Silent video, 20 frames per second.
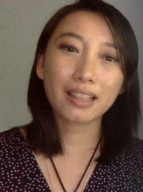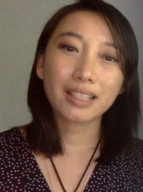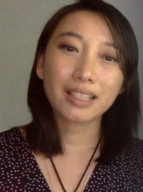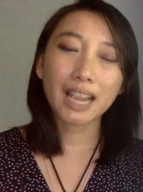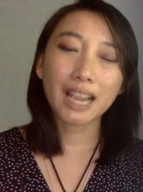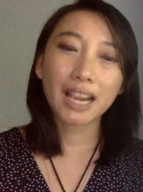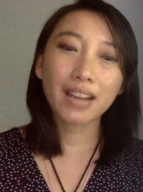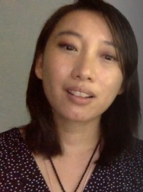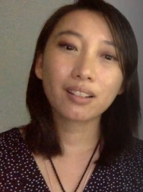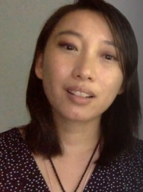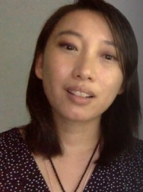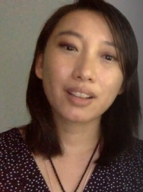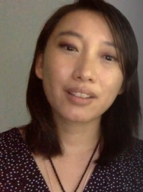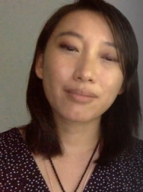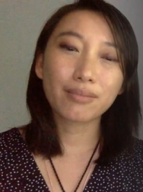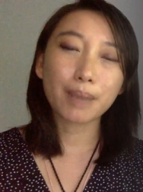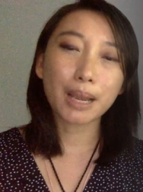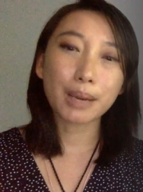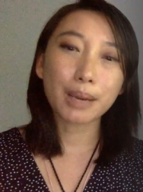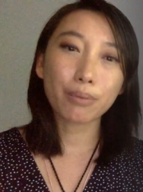And the title
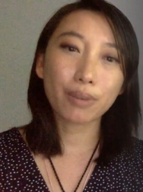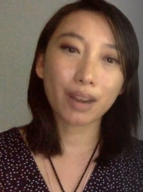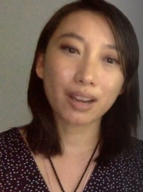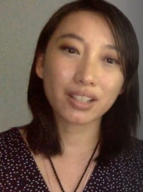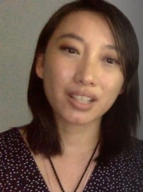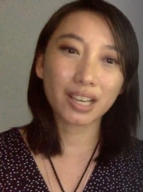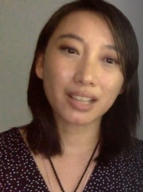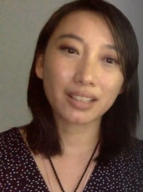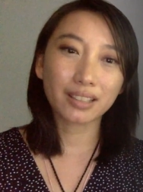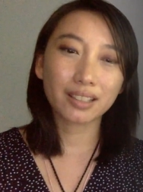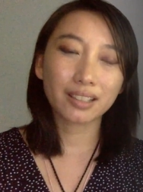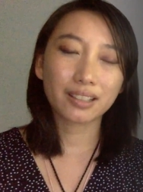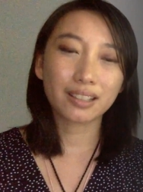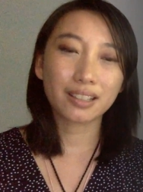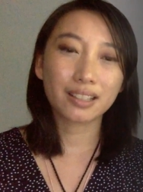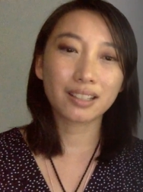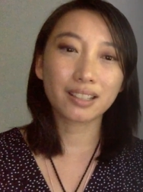of my project